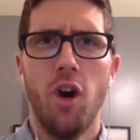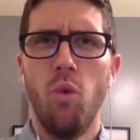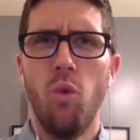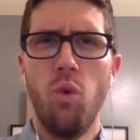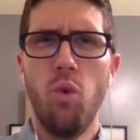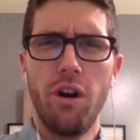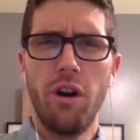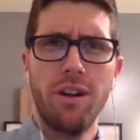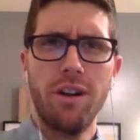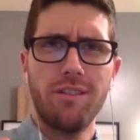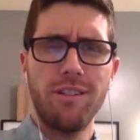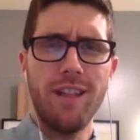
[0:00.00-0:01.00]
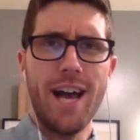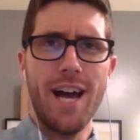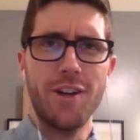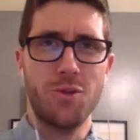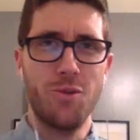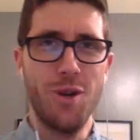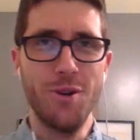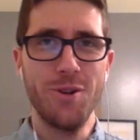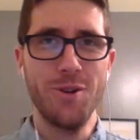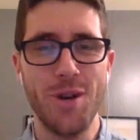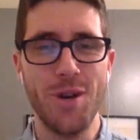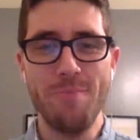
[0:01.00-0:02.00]
work slash
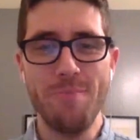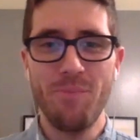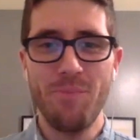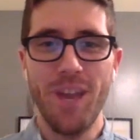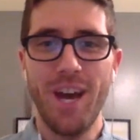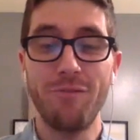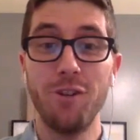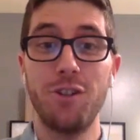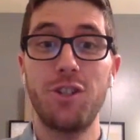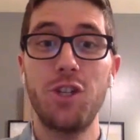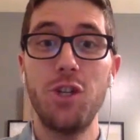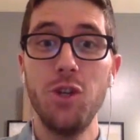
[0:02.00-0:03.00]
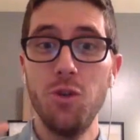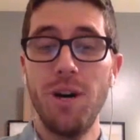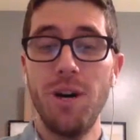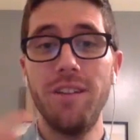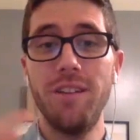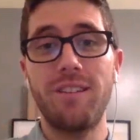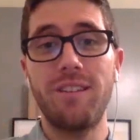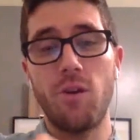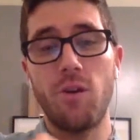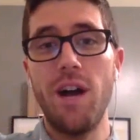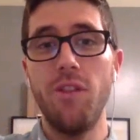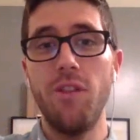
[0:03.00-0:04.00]
road trip uh, for two months
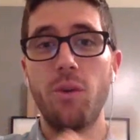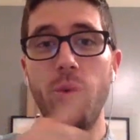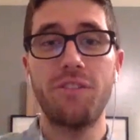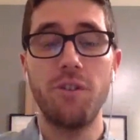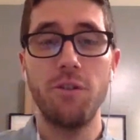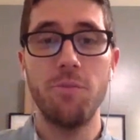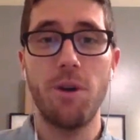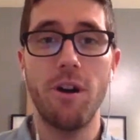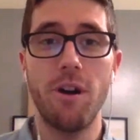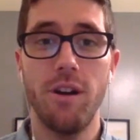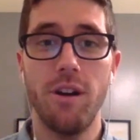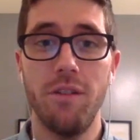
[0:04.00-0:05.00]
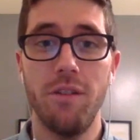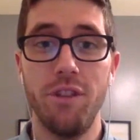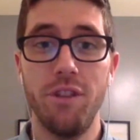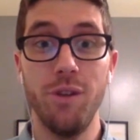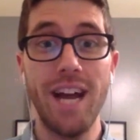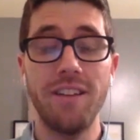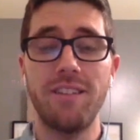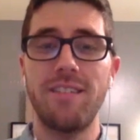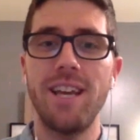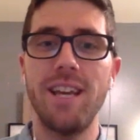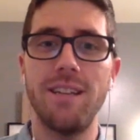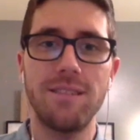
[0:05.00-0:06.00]
around the western part of the United
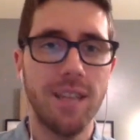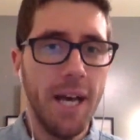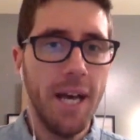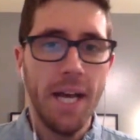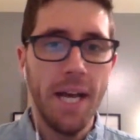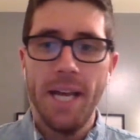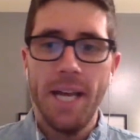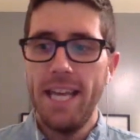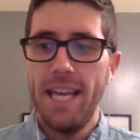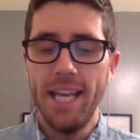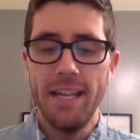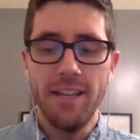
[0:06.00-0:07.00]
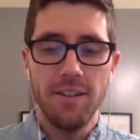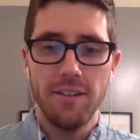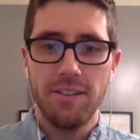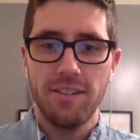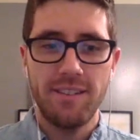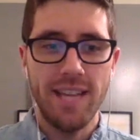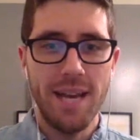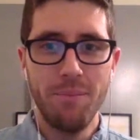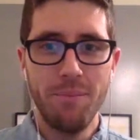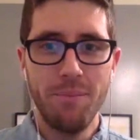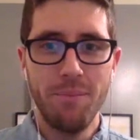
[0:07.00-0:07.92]
States. It stemmed